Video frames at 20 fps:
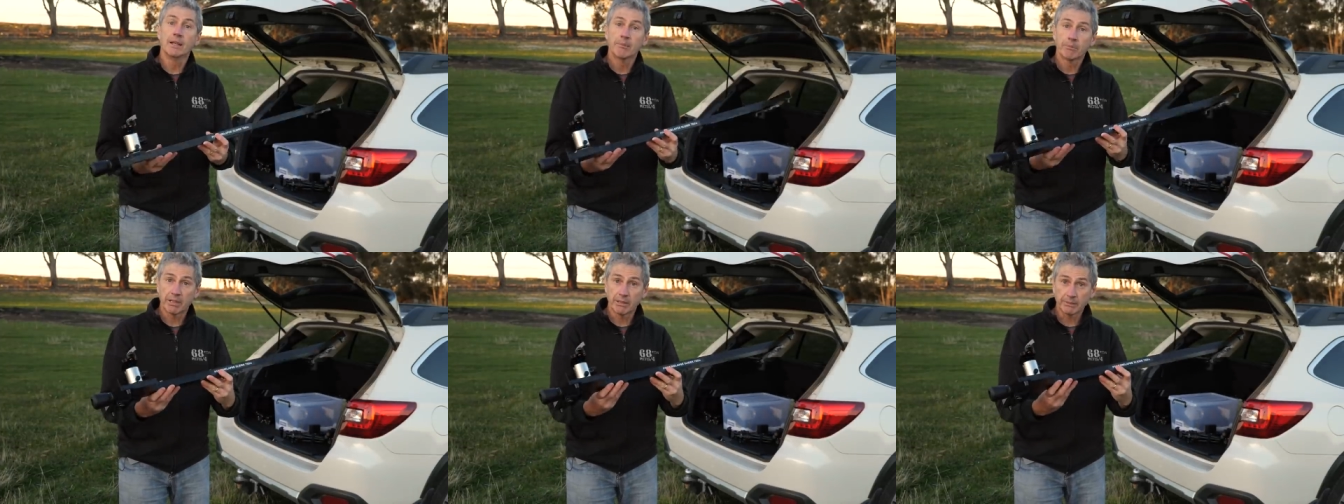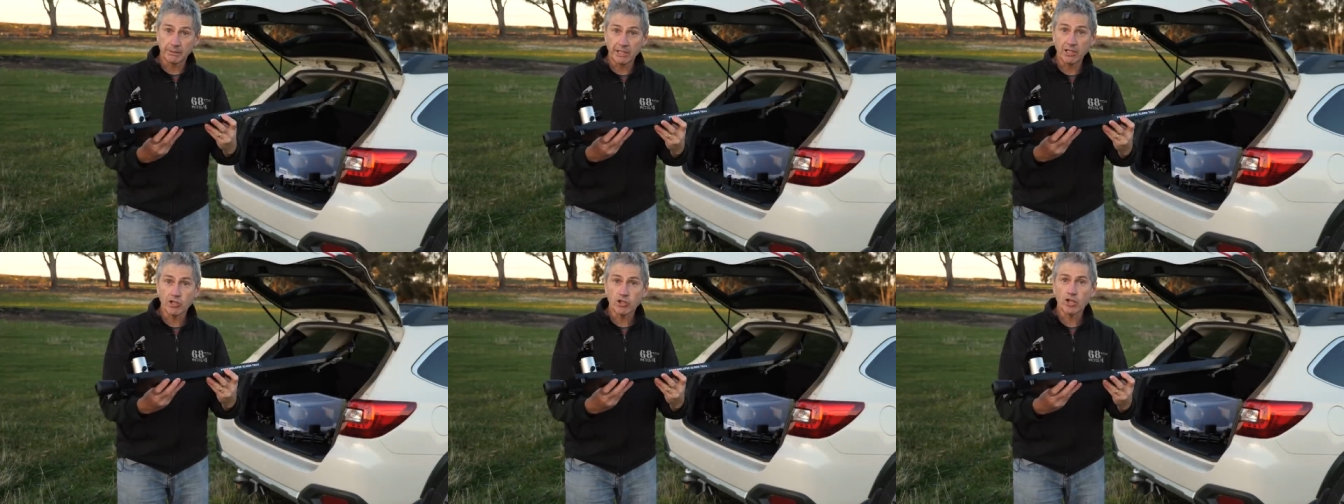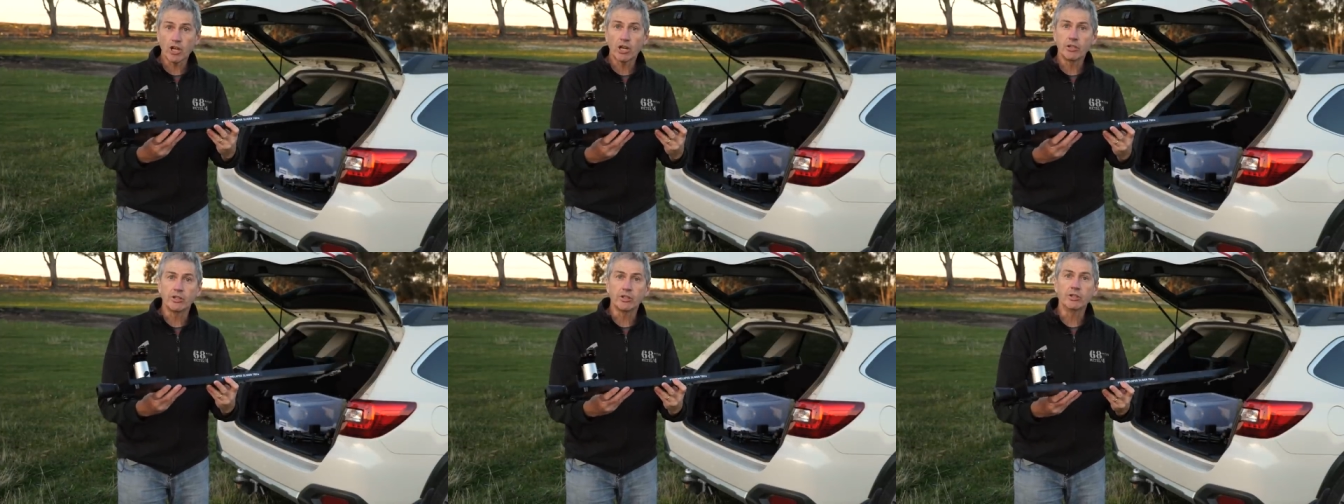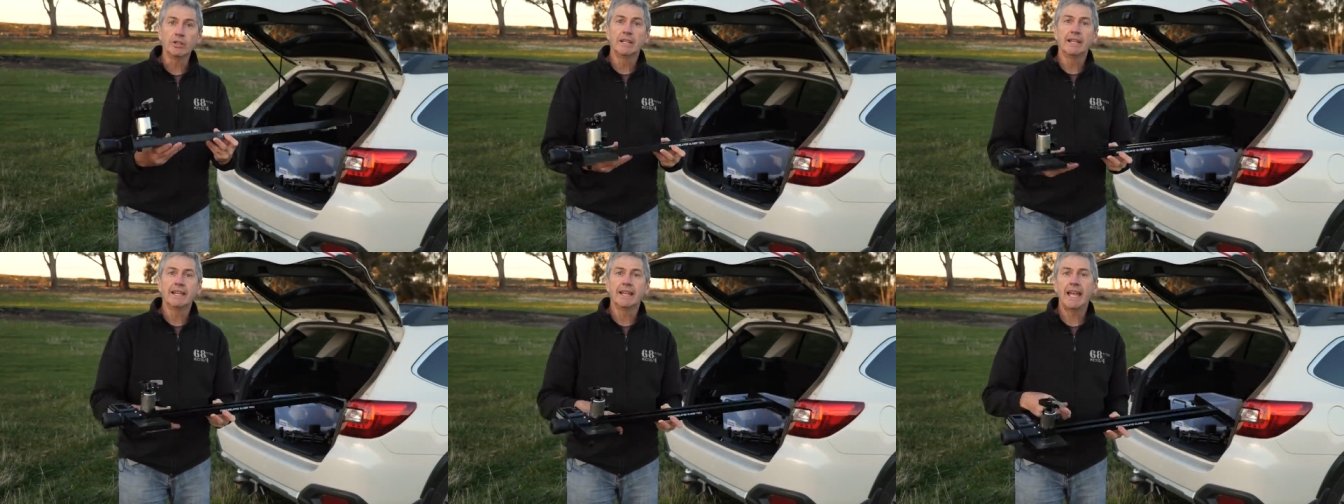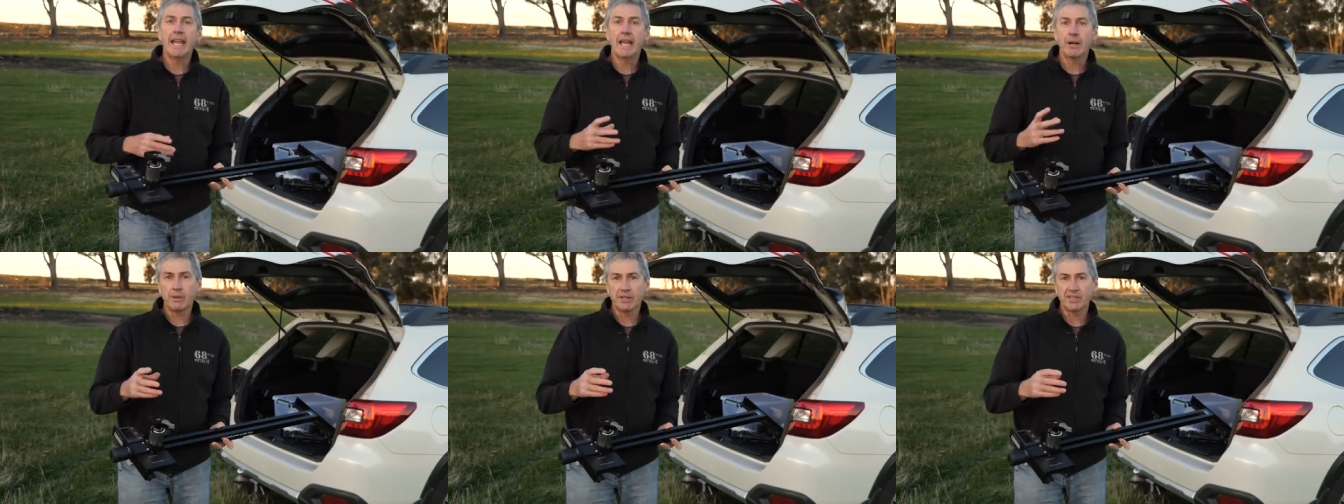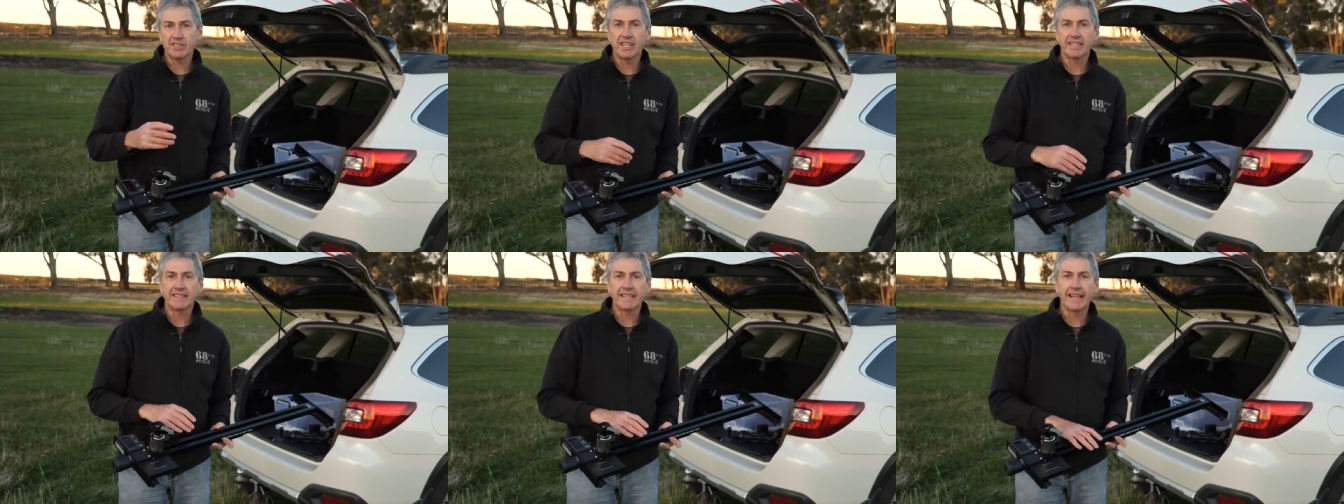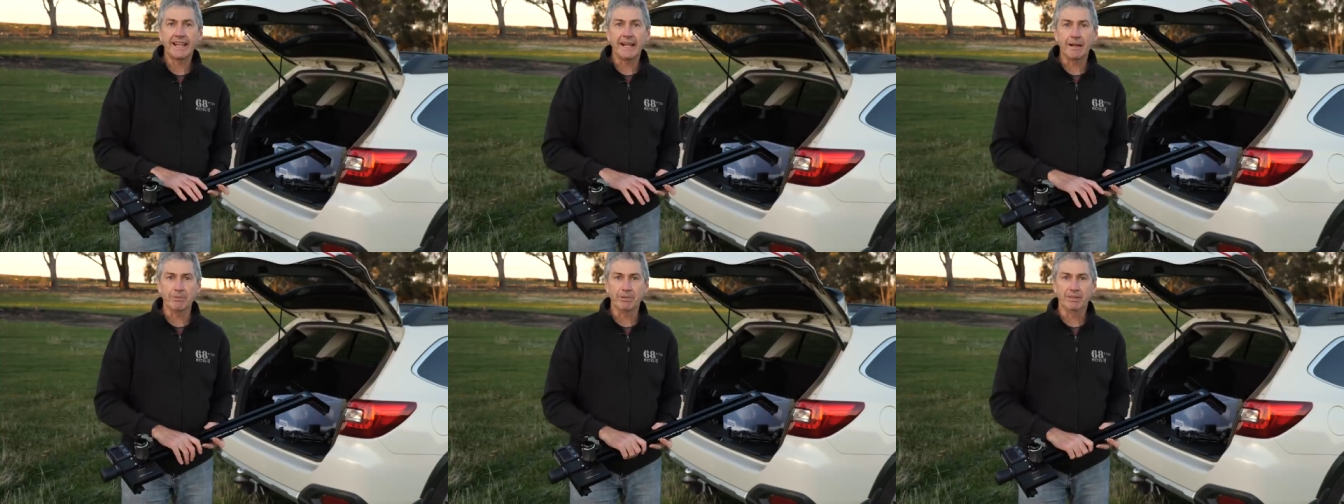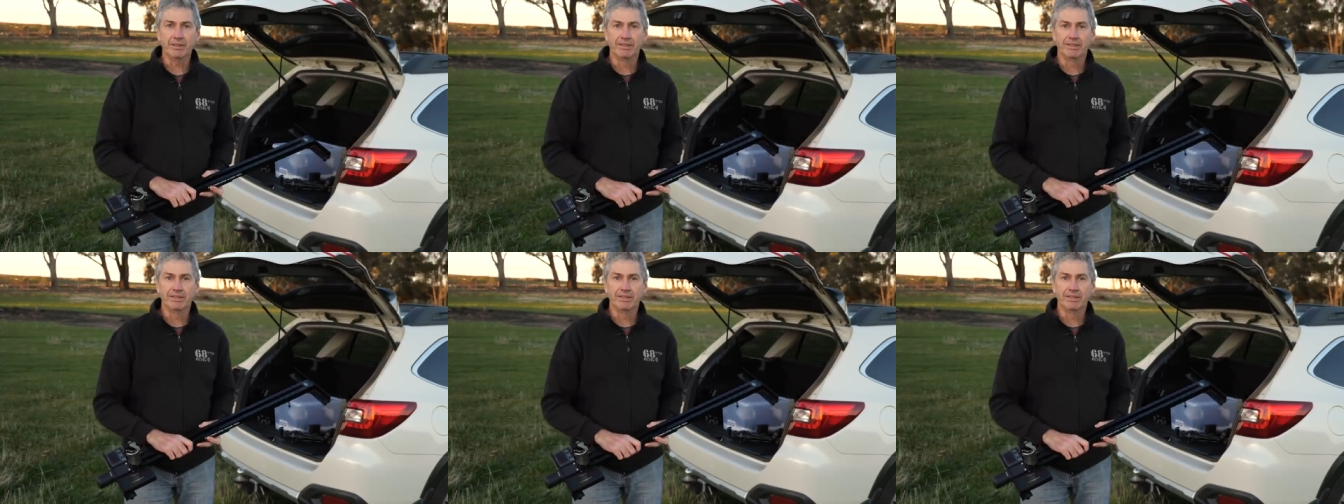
But I'm going to show you how I set that up.